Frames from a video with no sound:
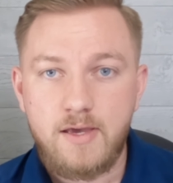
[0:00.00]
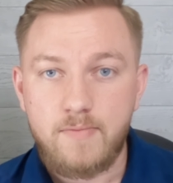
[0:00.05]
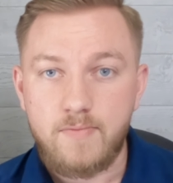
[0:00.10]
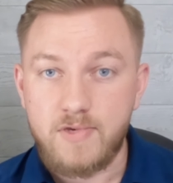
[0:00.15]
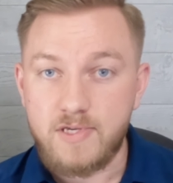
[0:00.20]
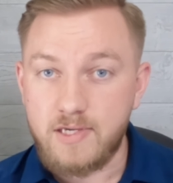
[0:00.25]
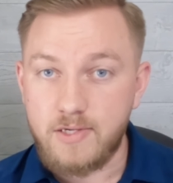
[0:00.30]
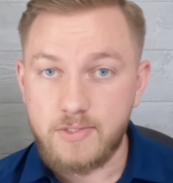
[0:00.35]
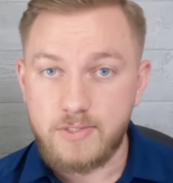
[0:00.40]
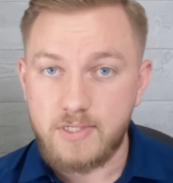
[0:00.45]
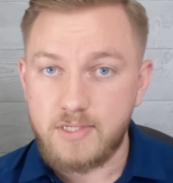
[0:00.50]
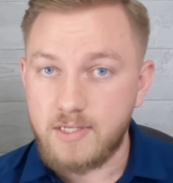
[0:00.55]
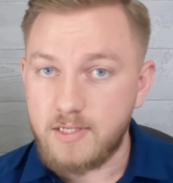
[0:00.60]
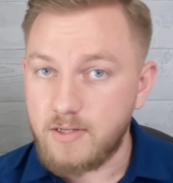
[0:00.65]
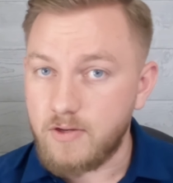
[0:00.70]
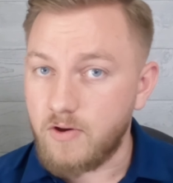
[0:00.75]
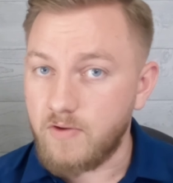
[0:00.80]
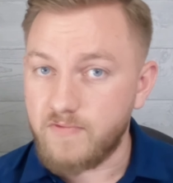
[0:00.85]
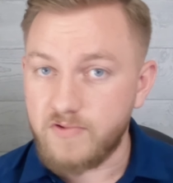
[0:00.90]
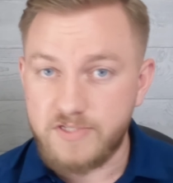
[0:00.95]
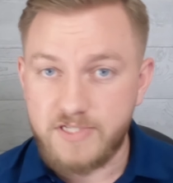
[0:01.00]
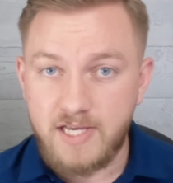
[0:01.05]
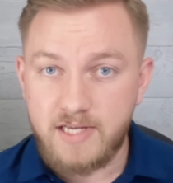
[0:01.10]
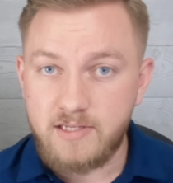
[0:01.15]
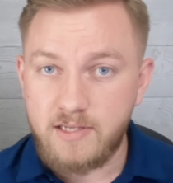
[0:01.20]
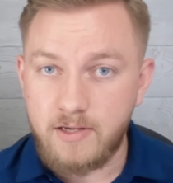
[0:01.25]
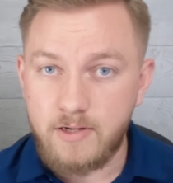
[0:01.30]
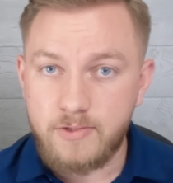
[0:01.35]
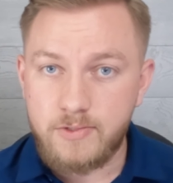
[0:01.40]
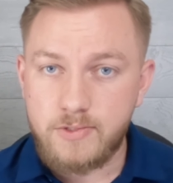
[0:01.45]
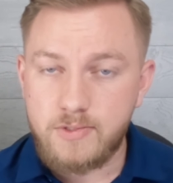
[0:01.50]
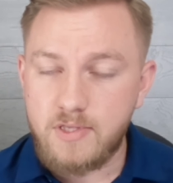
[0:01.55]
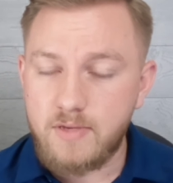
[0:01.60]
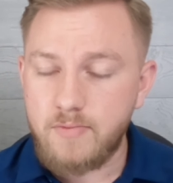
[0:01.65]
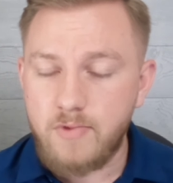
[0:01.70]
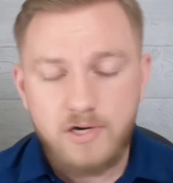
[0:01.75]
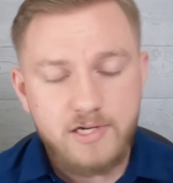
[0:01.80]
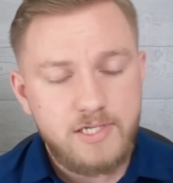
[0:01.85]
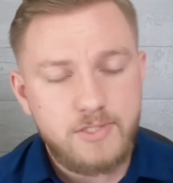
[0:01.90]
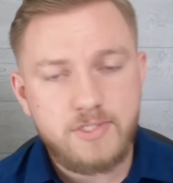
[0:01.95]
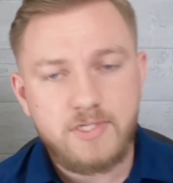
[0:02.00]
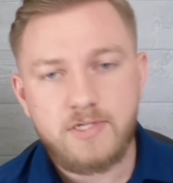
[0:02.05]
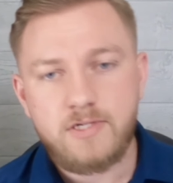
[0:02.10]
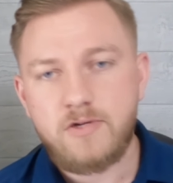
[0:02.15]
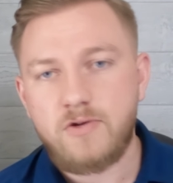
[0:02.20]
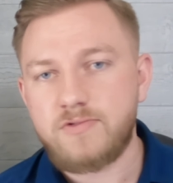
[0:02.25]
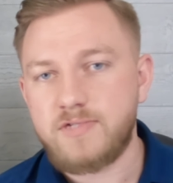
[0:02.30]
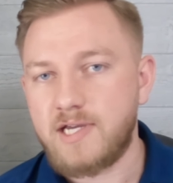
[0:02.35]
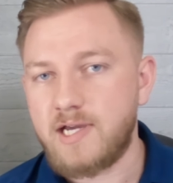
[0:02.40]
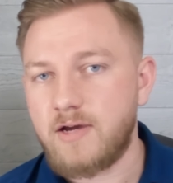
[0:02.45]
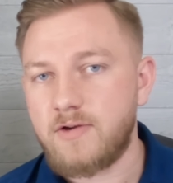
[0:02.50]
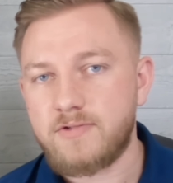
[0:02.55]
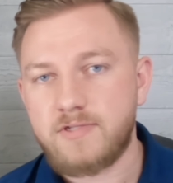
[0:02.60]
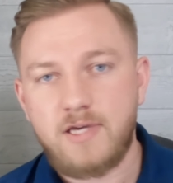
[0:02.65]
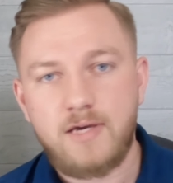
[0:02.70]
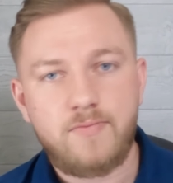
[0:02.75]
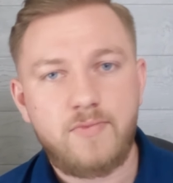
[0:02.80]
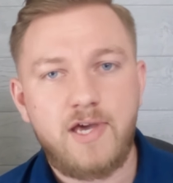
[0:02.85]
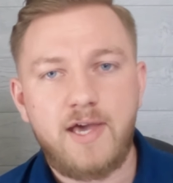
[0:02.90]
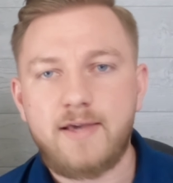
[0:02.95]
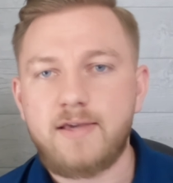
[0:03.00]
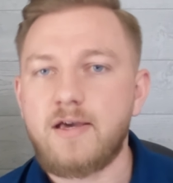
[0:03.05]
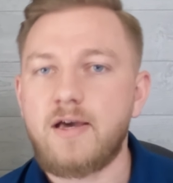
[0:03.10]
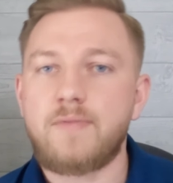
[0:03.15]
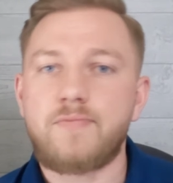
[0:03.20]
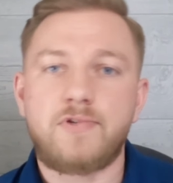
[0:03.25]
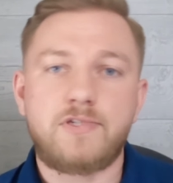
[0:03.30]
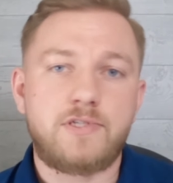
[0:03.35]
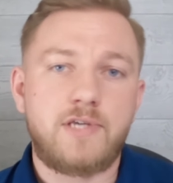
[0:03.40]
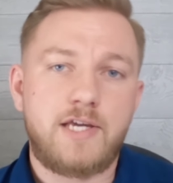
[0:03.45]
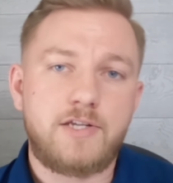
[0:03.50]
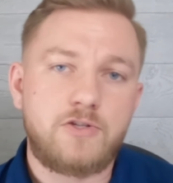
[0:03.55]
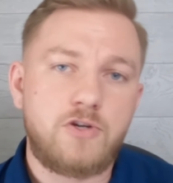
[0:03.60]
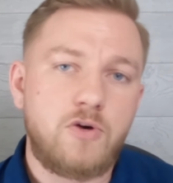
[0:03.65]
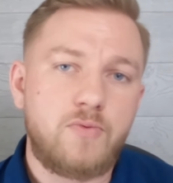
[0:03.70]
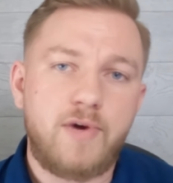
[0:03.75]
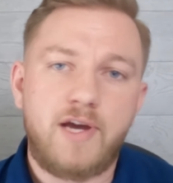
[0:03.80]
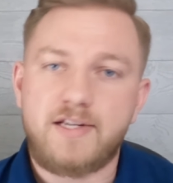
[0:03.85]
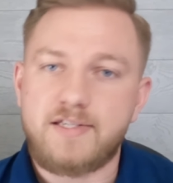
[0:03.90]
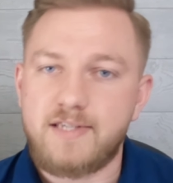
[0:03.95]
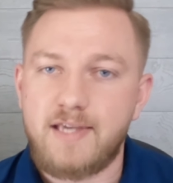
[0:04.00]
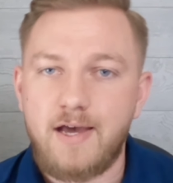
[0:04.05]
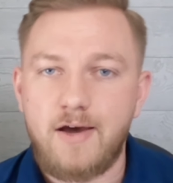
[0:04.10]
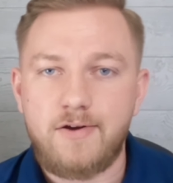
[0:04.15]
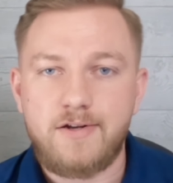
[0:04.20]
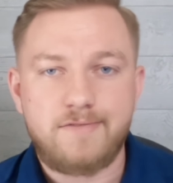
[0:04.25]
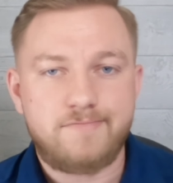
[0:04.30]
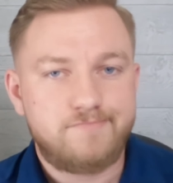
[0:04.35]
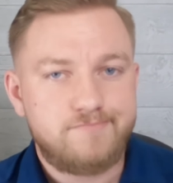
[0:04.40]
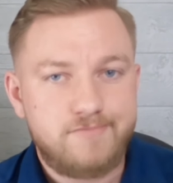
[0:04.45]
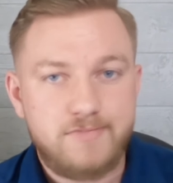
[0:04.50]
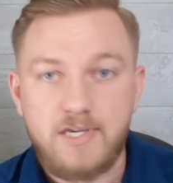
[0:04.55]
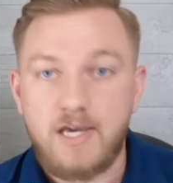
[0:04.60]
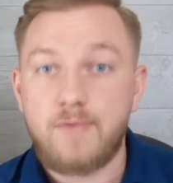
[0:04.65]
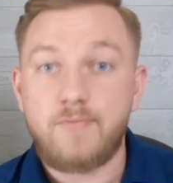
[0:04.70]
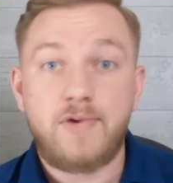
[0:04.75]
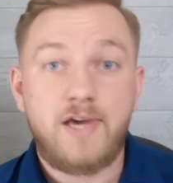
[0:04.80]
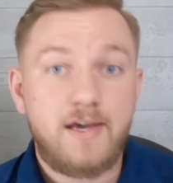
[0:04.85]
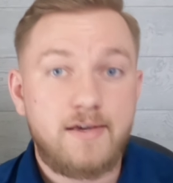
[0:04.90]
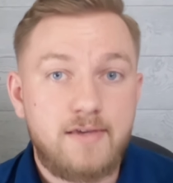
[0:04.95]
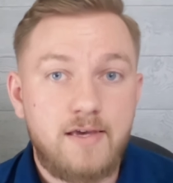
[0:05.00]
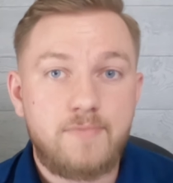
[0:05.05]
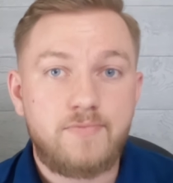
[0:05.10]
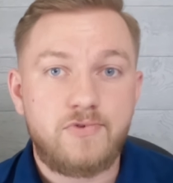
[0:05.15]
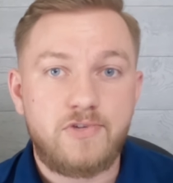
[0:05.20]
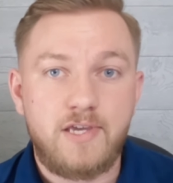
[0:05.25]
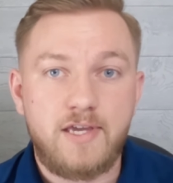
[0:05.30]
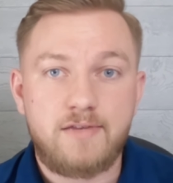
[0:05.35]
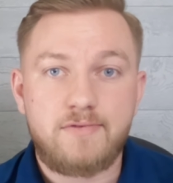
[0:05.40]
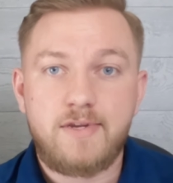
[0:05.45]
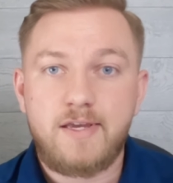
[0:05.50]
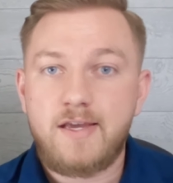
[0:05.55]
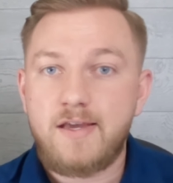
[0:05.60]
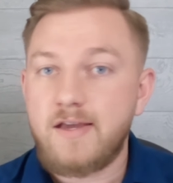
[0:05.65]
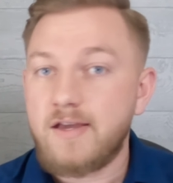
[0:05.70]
Because over 10 years, the market's going to go down, come back up, and go back down, and come back up again.